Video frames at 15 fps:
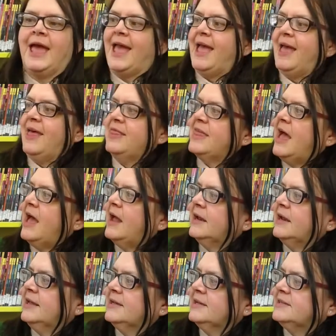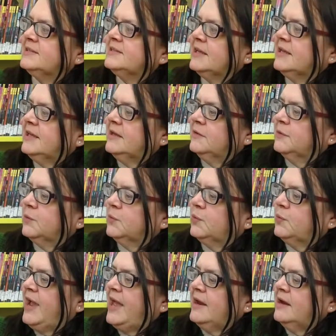And that is Kitten
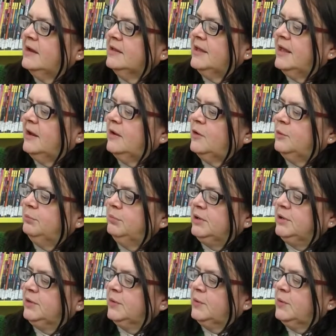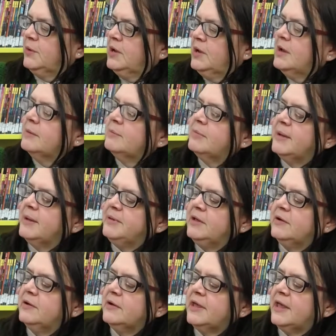Red, Yellow, Blue by
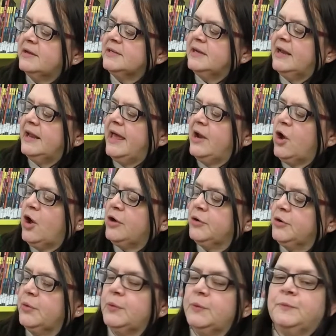Peter Catalanotto.